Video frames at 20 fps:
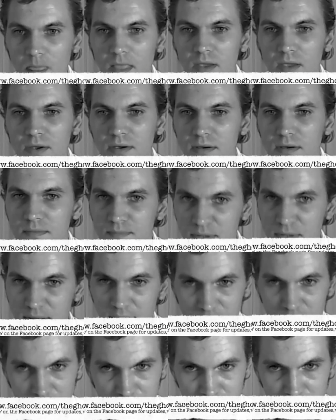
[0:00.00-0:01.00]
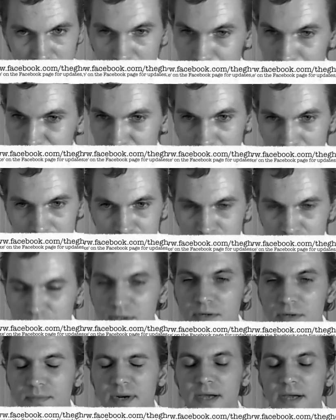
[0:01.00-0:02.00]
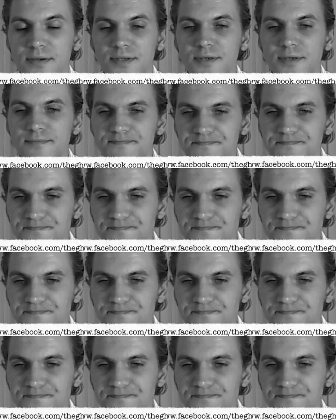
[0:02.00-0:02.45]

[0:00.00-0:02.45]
You can put that in your copy that, put it in your browser.